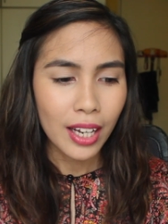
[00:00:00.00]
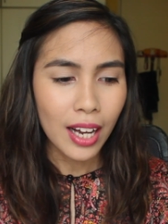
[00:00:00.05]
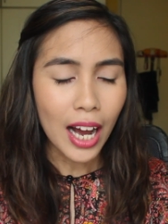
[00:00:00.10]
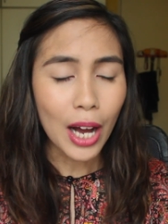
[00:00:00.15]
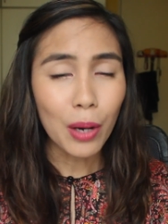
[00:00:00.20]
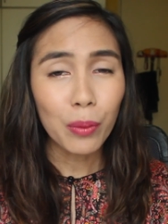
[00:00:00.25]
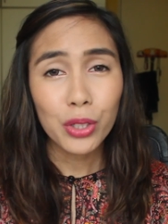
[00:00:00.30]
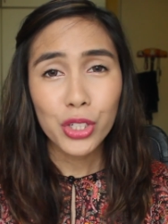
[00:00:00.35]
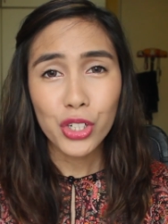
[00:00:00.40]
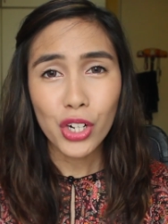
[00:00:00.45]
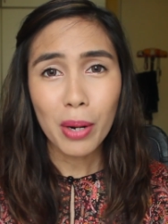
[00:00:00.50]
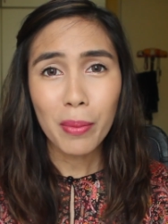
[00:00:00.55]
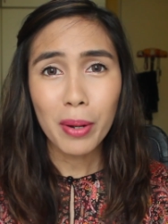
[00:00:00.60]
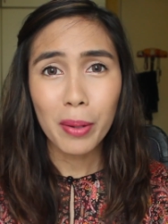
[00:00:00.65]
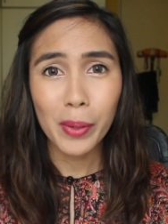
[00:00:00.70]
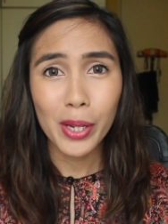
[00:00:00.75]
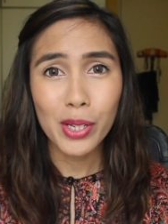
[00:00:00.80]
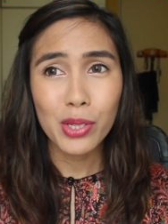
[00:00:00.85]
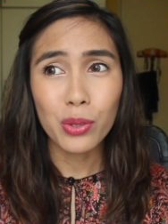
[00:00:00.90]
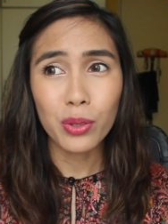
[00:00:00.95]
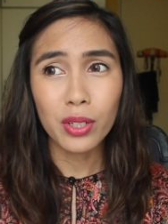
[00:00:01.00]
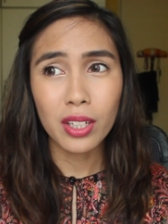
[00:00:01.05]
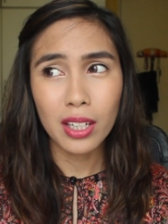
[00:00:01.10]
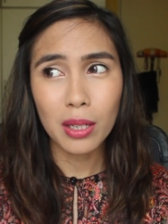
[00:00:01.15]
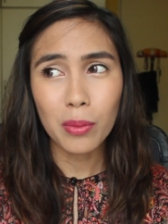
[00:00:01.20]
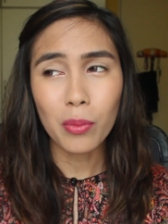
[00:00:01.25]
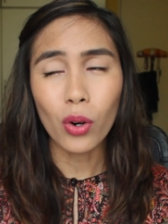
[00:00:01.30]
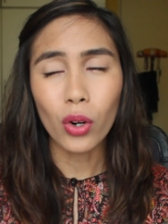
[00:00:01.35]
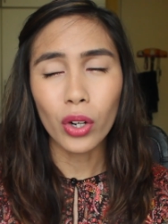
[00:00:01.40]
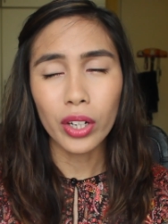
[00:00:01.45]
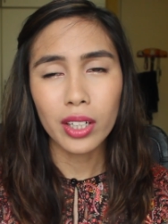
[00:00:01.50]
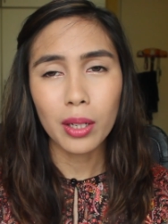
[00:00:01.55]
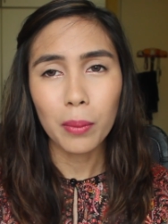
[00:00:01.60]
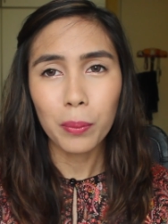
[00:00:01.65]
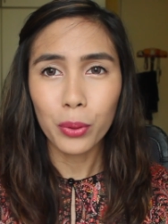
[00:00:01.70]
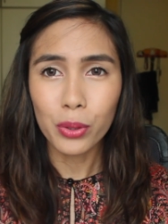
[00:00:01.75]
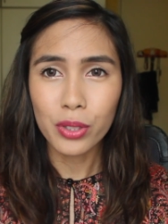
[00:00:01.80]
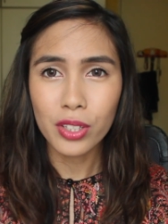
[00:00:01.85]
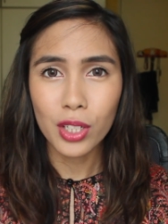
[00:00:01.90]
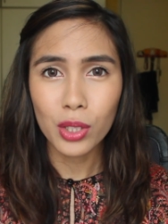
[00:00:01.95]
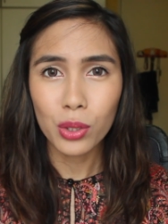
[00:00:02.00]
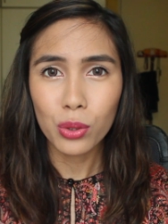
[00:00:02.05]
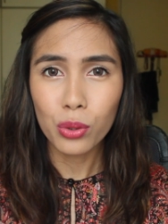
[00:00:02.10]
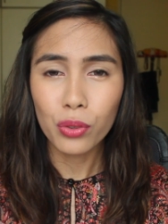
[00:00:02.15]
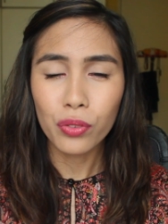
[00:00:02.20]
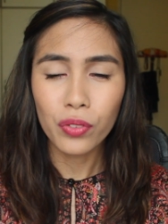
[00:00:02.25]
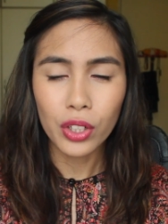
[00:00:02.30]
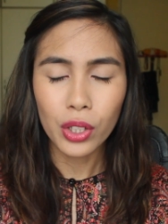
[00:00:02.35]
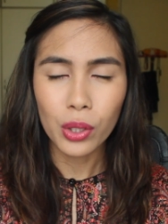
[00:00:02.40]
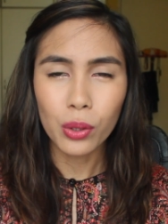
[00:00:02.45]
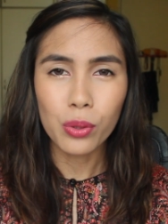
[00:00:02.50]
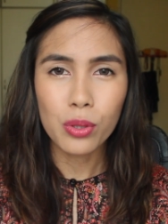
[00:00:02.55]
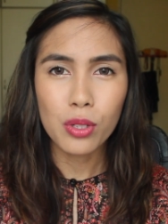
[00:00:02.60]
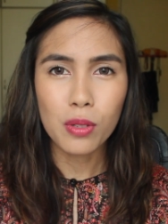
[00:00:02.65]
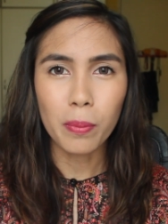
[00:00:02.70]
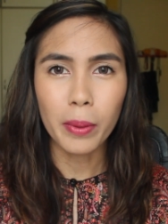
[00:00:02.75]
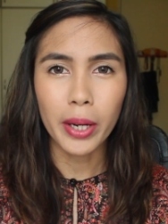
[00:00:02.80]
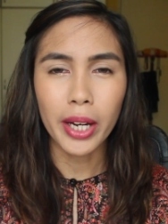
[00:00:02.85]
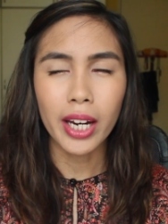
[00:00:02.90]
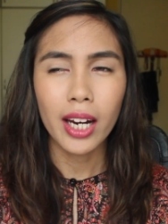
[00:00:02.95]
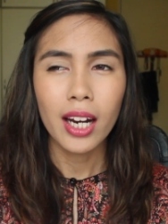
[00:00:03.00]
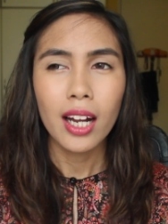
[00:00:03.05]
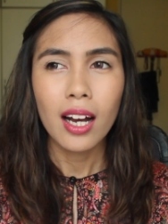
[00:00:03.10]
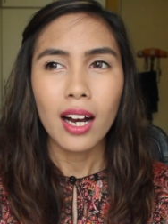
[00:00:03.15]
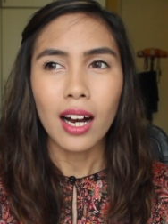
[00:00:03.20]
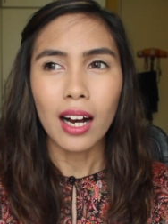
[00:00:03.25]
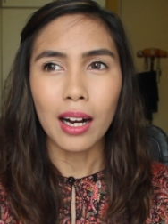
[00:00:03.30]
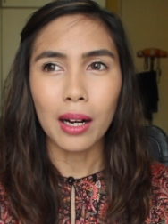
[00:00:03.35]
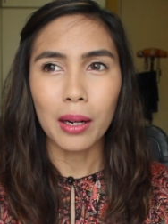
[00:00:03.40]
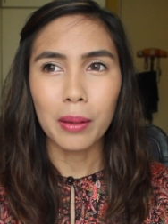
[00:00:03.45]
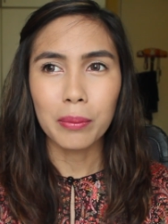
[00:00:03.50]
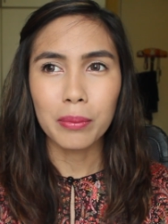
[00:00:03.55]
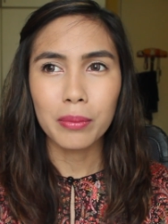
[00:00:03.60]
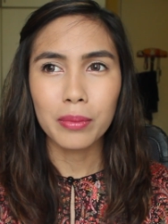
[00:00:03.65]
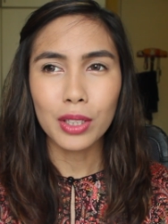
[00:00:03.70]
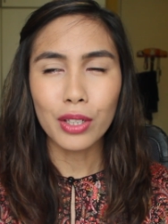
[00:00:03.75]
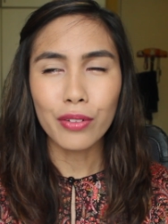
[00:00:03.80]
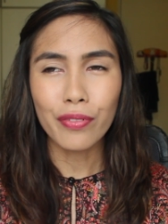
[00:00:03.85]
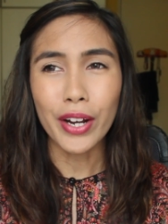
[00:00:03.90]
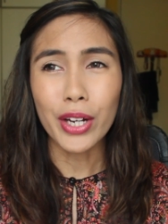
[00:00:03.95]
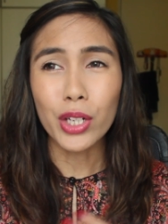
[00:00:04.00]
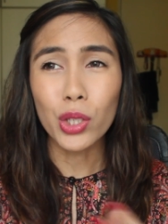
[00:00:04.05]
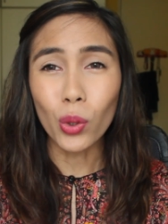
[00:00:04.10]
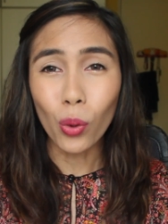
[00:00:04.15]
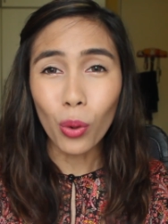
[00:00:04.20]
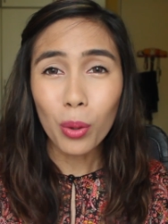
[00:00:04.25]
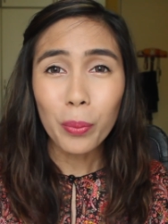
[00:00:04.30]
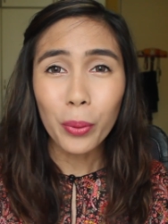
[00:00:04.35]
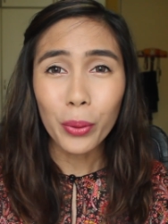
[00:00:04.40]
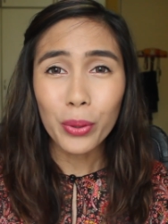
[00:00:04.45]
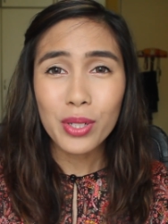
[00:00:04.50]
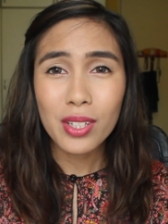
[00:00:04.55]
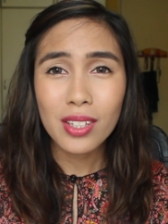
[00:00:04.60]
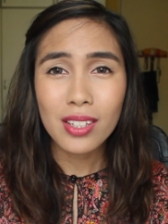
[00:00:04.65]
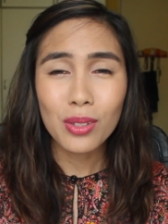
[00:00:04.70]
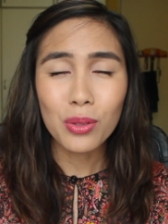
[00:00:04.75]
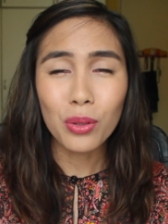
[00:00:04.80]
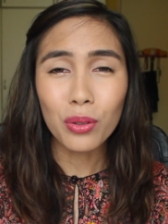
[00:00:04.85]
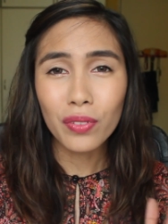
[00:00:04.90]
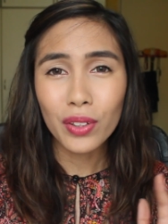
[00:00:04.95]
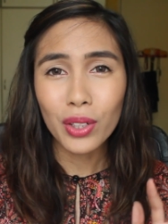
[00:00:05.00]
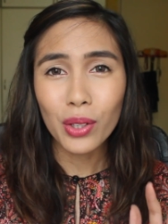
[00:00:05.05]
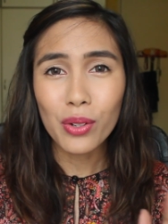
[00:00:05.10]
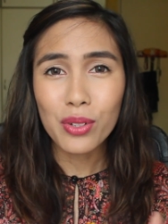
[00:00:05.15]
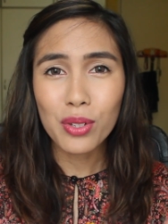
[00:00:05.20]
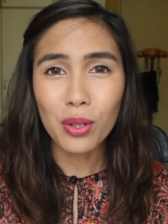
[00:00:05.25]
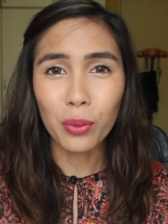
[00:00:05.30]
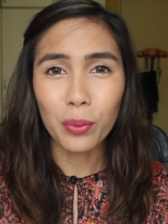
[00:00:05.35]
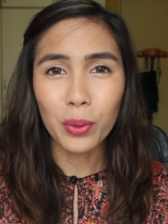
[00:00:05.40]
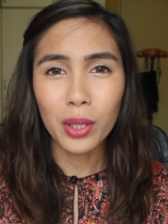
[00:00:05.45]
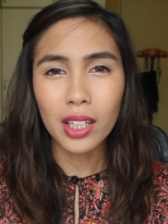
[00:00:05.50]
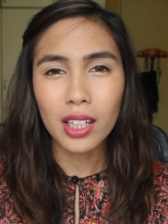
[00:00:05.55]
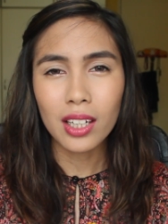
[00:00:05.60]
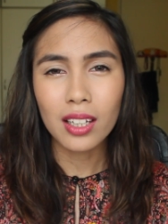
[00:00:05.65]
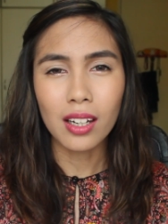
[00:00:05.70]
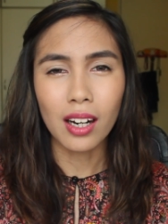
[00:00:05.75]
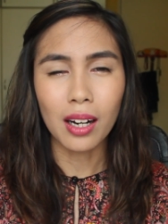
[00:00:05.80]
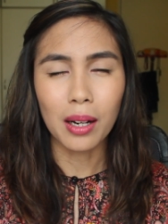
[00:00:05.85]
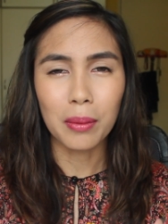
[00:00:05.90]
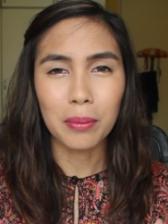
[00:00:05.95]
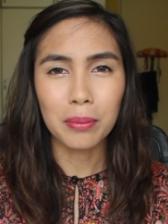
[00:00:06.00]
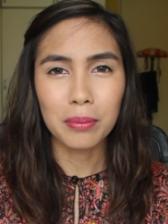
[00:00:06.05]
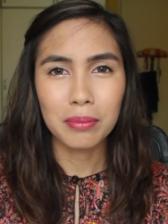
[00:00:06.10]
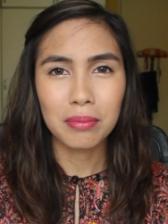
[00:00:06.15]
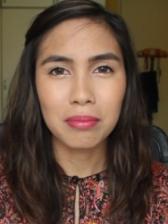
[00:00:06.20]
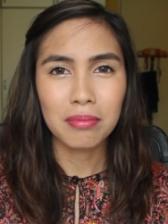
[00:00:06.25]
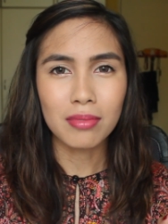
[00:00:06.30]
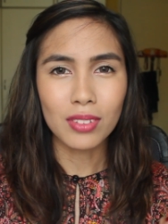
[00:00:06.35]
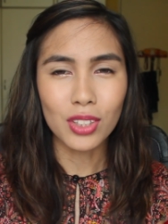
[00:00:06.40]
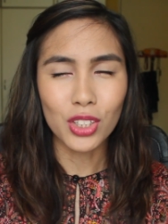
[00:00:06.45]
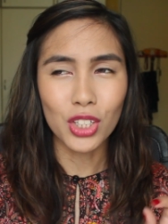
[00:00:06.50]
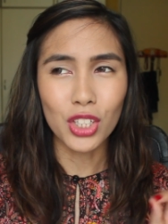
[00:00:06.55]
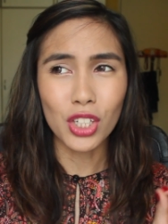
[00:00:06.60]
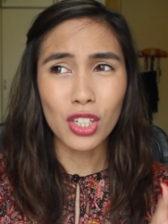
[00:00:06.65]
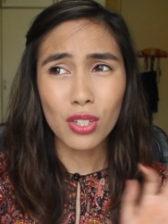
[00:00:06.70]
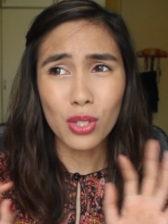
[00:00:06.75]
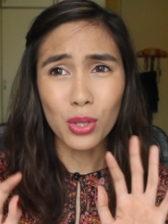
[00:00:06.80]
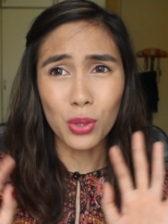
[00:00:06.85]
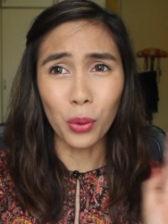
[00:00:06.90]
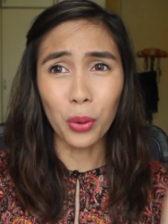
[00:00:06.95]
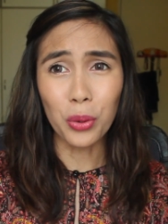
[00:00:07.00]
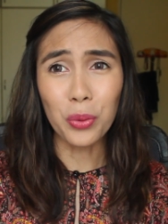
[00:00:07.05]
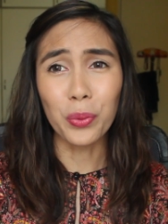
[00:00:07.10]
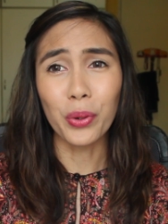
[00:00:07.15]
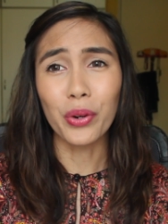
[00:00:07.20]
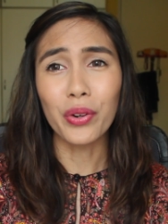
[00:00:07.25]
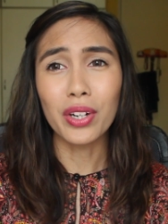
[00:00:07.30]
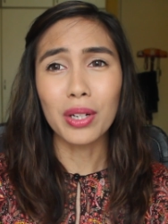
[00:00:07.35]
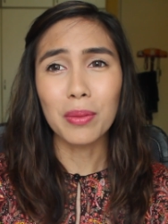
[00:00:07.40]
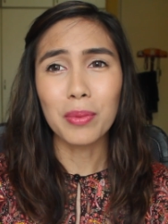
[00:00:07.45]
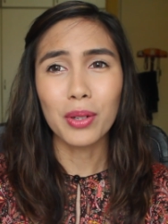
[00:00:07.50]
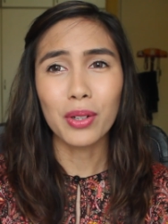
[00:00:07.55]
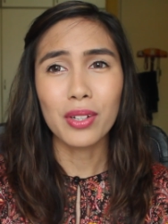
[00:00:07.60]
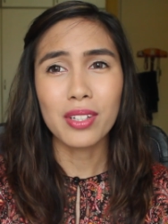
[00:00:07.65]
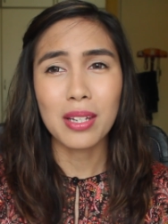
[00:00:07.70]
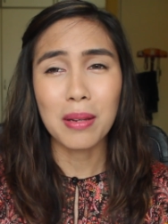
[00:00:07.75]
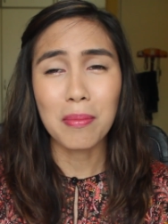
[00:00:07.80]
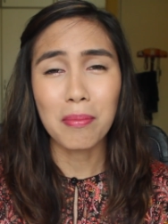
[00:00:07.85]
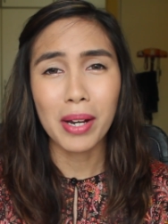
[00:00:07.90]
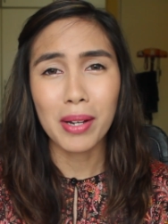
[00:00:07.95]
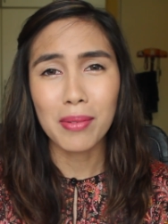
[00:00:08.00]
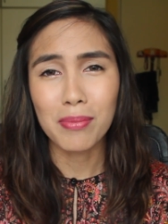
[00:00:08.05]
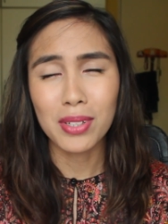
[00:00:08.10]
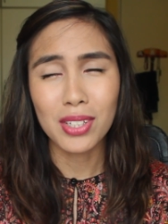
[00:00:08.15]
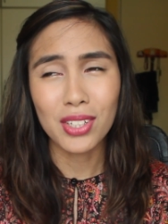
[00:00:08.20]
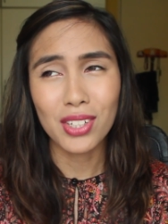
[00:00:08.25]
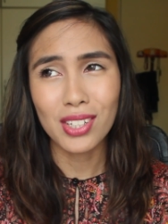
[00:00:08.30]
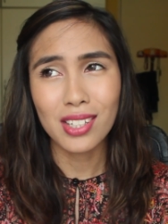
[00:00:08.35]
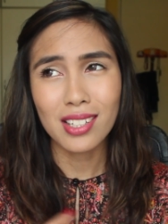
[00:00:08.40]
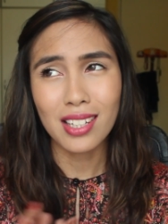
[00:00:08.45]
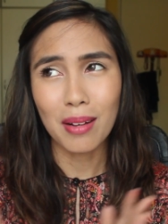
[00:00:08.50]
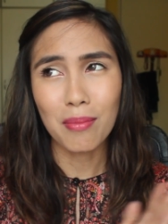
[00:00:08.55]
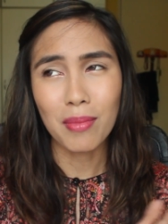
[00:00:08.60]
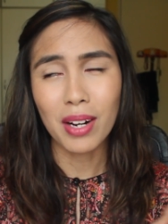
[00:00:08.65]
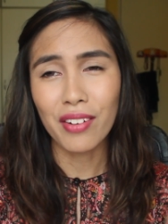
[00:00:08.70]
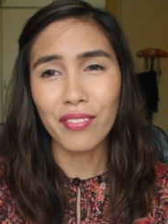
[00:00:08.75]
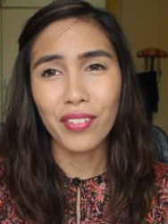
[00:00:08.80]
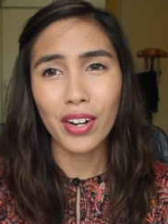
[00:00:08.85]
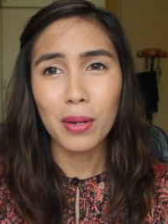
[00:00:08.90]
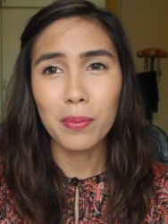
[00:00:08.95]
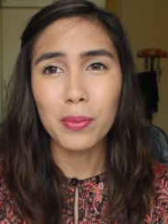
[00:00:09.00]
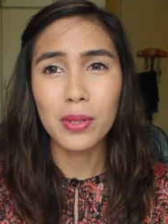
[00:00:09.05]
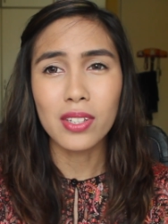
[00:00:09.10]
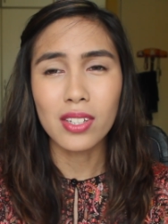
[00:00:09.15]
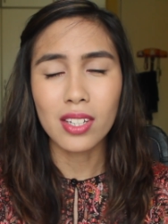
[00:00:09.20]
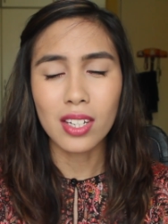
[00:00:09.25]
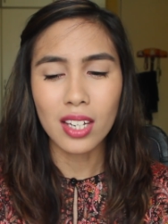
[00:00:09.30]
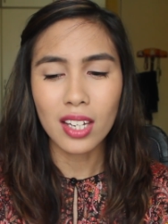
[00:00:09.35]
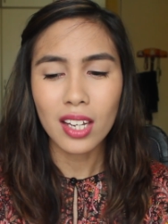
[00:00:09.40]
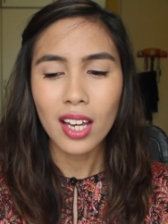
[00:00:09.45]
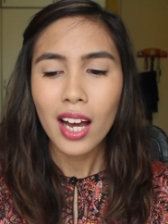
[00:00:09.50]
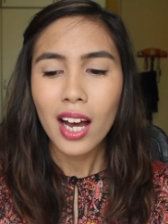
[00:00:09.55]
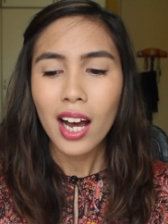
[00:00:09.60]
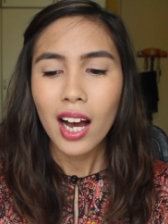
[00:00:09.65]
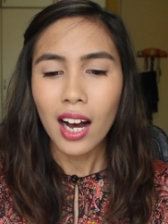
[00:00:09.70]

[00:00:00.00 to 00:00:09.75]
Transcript: I will try my best to keep on posting two videos but um, if I don't post two videos a week um, just don't worry because it might be just I'm like very busy